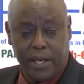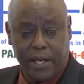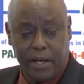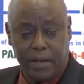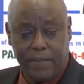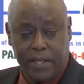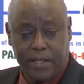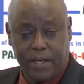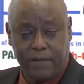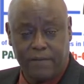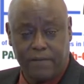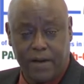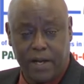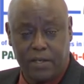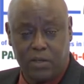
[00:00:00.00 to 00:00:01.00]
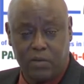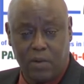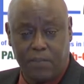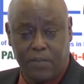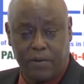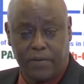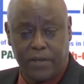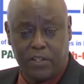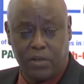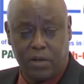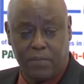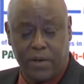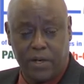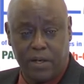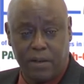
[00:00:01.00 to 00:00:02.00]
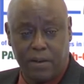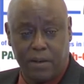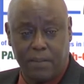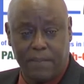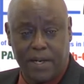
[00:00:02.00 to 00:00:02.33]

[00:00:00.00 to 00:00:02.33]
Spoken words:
any matter referred to a professional body,